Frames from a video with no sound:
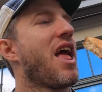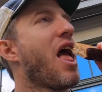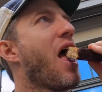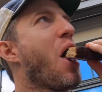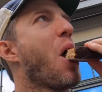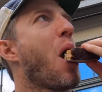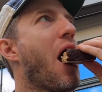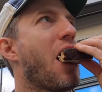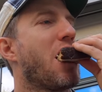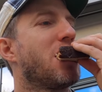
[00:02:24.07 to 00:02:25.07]
banana bread,
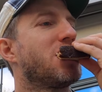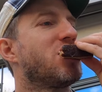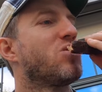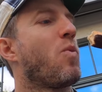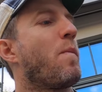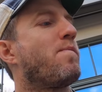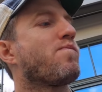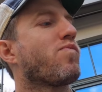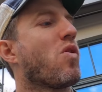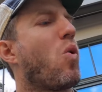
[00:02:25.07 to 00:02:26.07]
continuing the
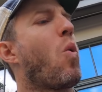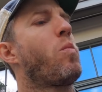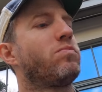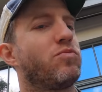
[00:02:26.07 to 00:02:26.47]
final stretch